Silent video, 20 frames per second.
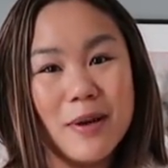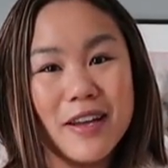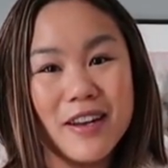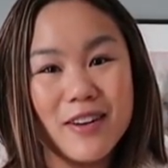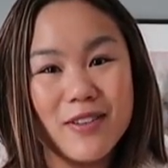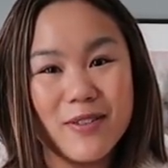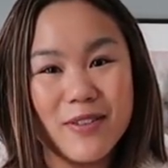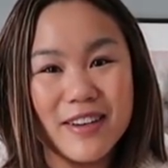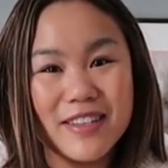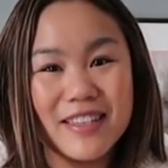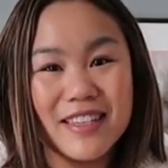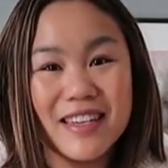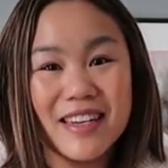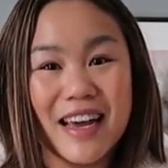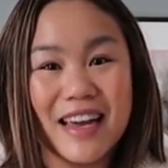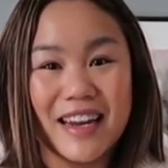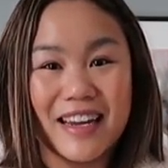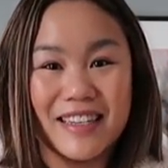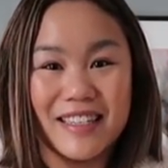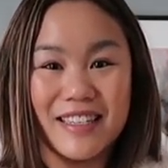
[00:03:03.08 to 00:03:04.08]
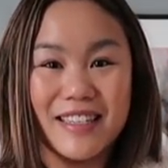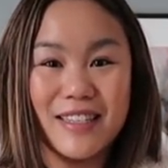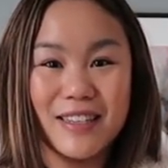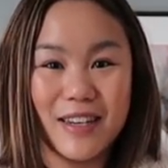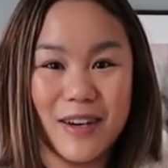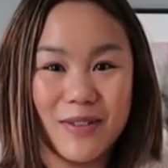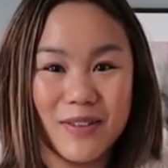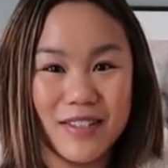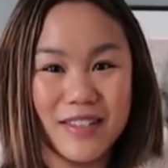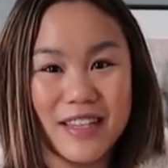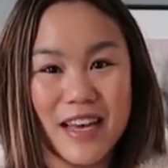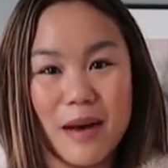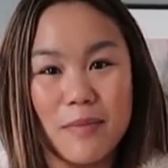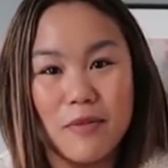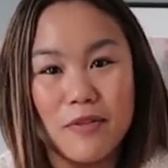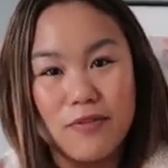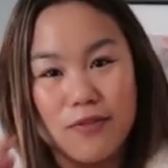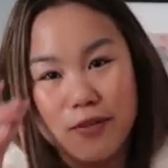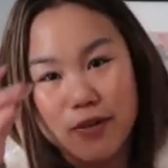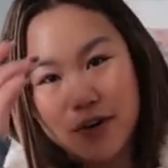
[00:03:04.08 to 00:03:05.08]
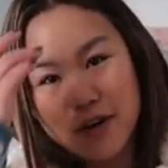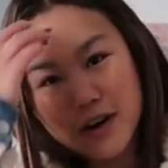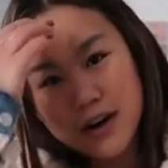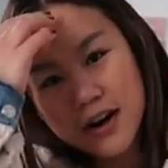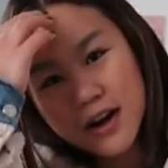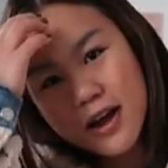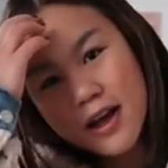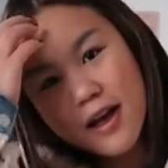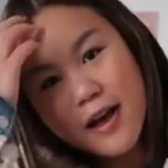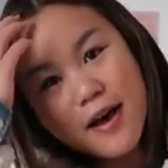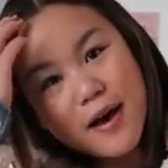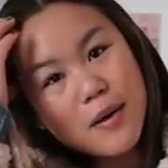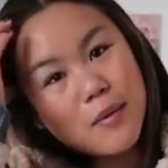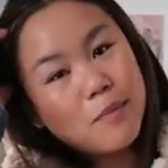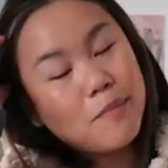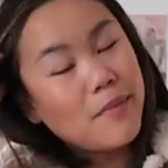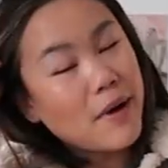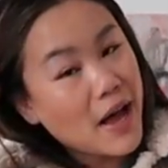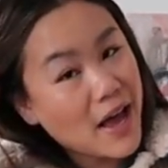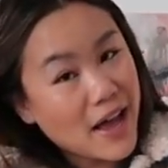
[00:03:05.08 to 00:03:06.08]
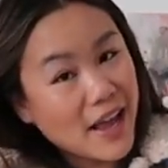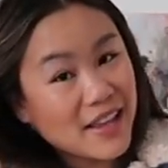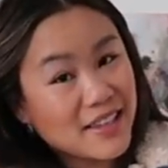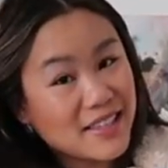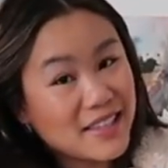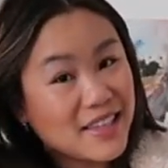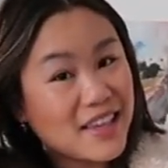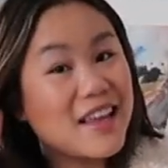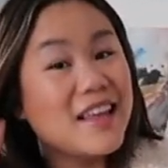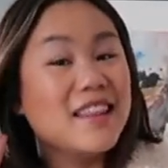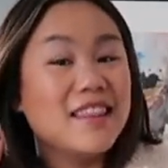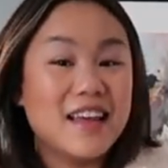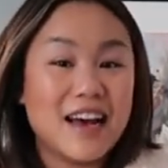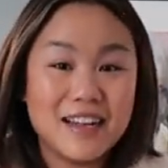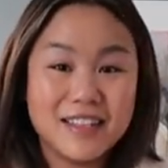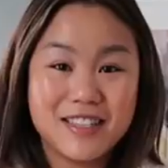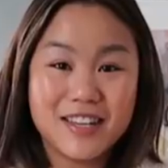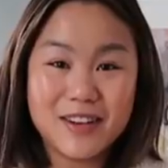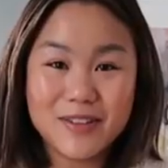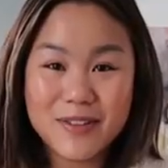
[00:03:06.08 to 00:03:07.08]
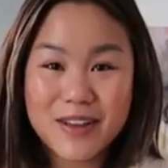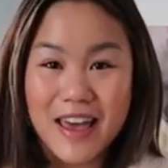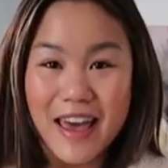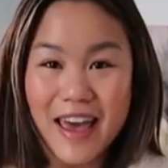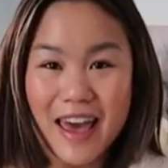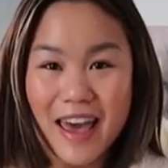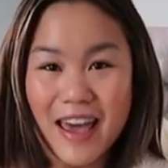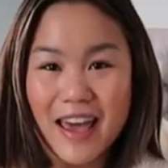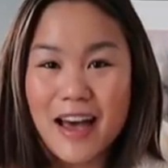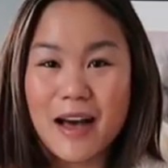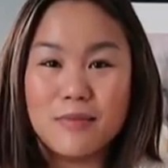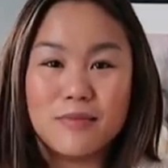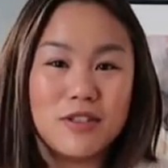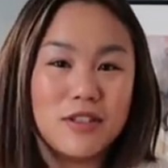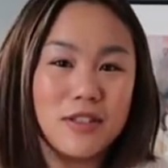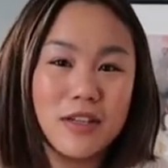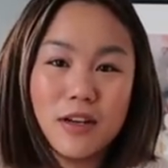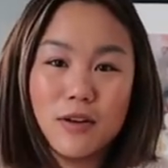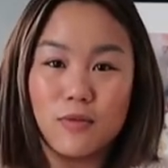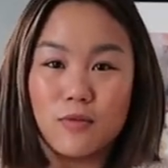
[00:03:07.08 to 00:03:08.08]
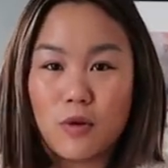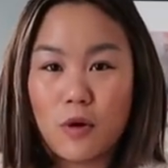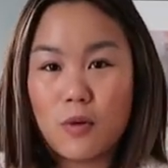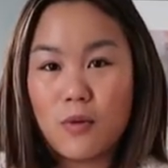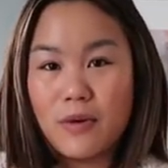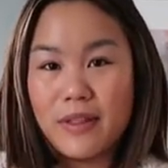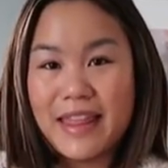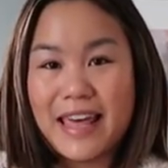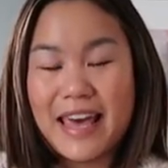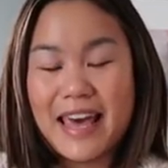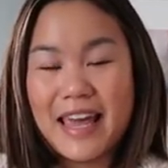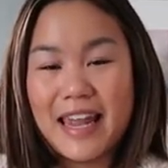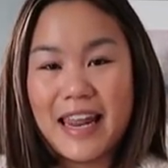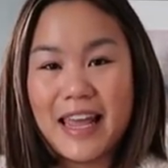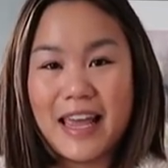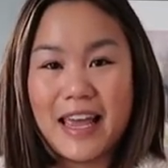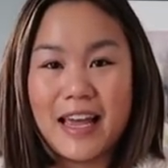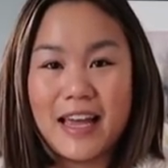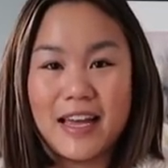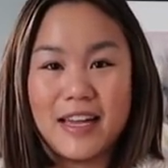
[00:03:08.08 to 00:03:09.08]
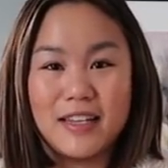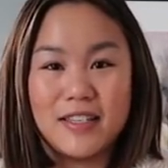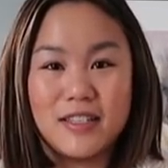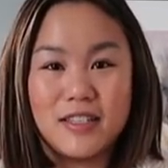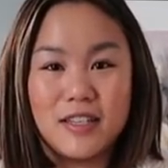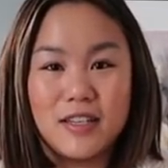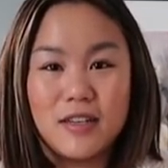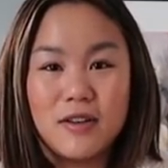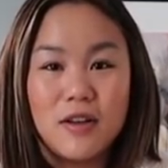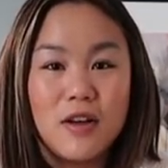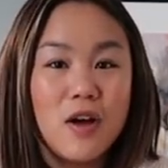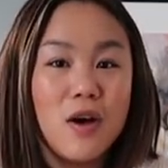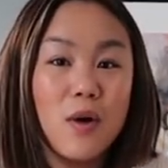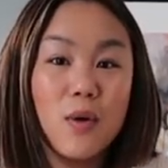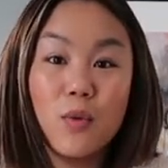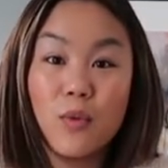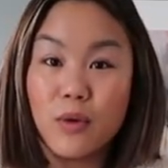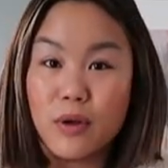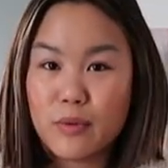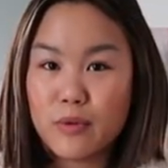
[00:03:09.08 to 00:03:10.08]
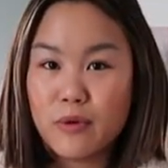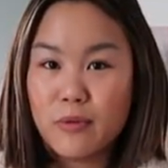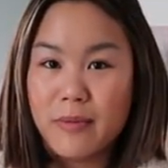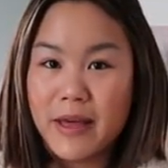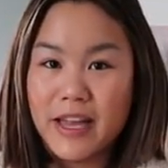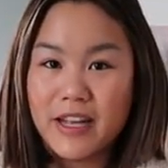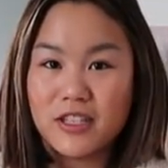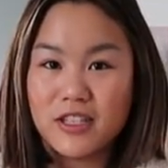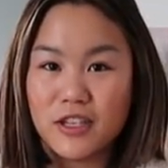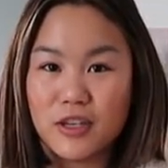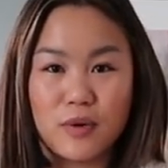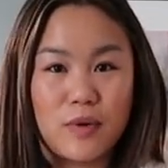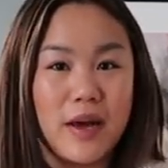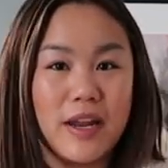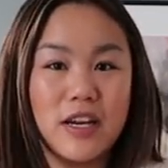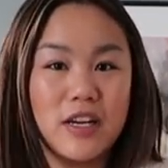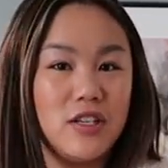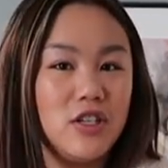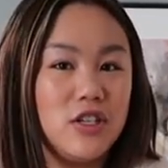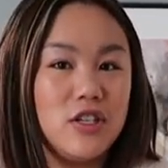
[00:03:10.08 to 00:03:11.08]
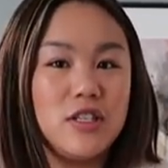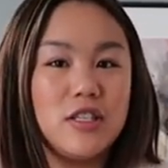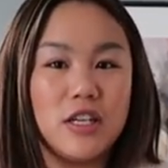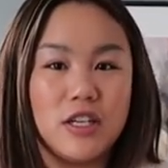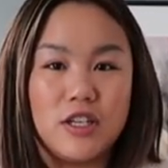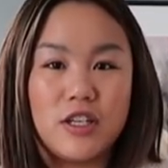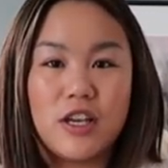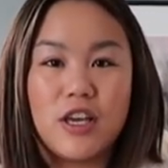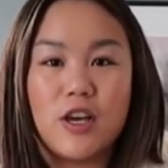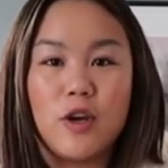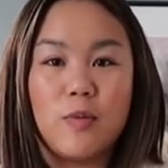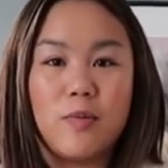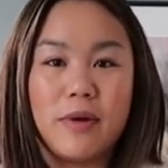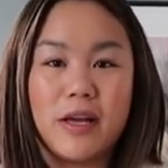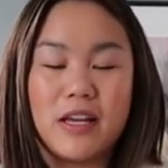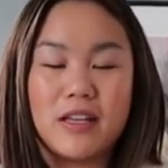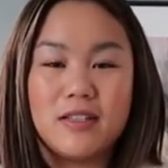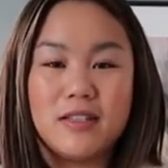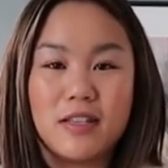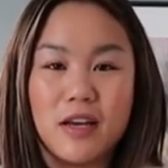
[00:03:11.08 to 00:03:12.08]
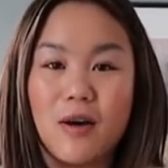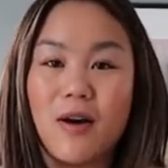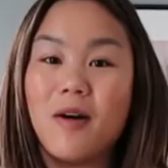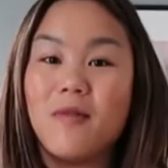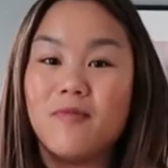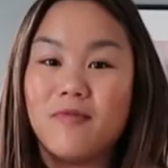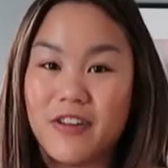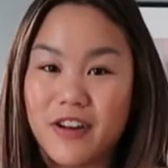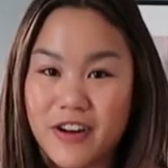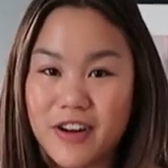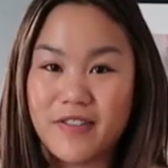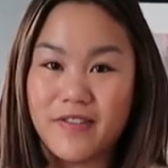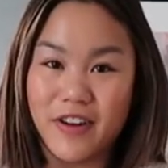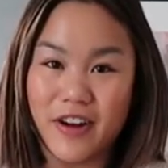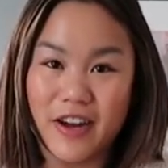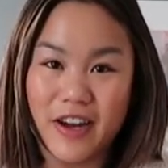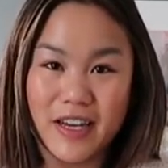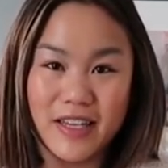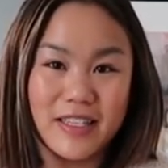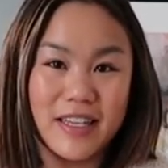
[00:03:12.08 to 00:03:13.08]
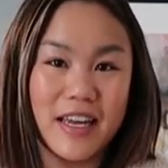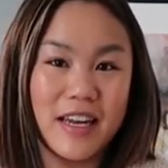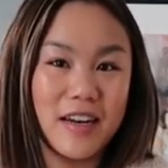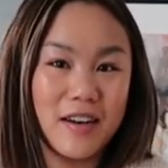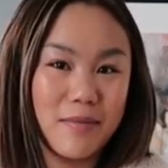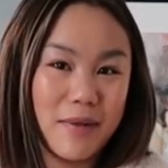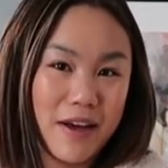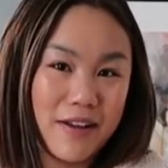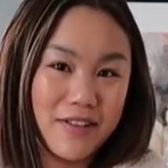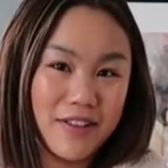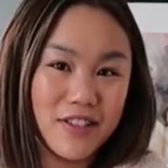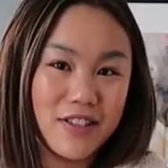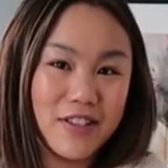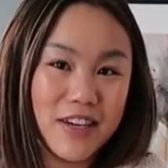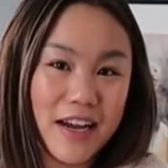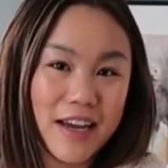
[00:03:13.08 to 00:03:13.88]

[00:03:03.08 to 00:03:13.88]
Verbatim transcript: bit noisy, and I didn't notice that before, but that's okay. I'm just gonna roll with it and we will make do, and it's just such a cute piece. So I'm very, very excited about this